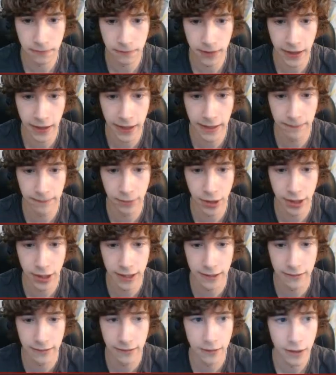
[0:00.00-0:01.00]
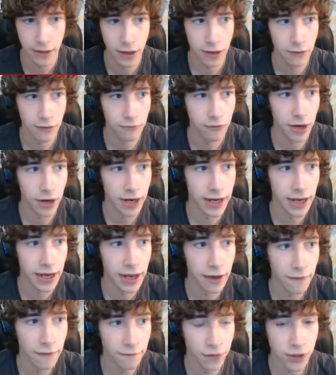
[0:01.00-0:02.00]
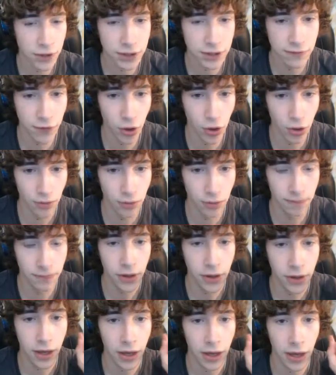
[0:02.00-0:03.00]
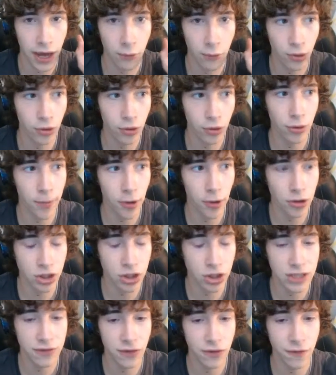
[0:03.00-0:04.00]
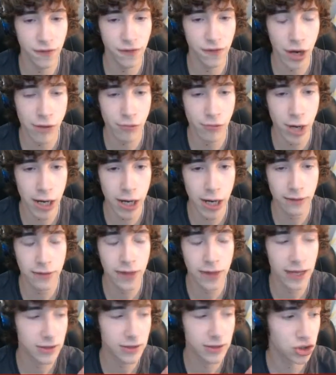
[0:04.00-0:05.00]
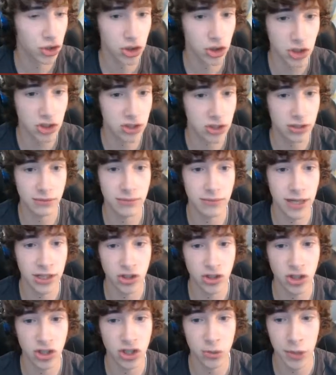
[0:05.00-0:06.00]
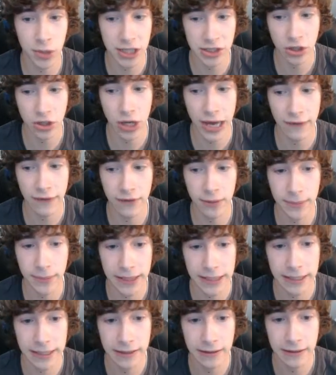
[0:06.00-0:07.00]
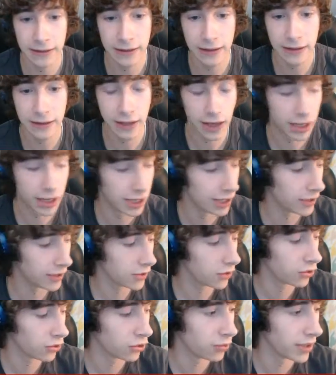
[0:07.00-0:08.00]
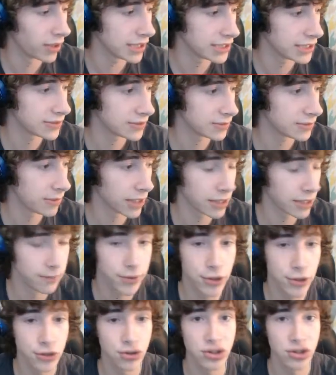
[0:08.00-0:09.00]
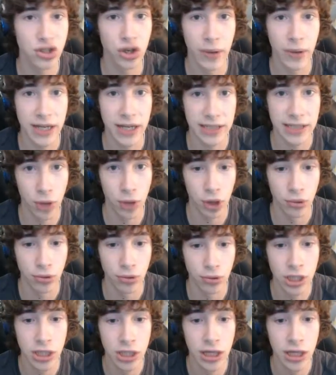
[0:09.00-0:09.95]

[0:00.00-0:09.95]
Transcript: I am playing. Right. First of all, I want to apologise for the frame rate. That's just that's just the way it's going to have to be. Uh, otherwise, my computer is going to explode.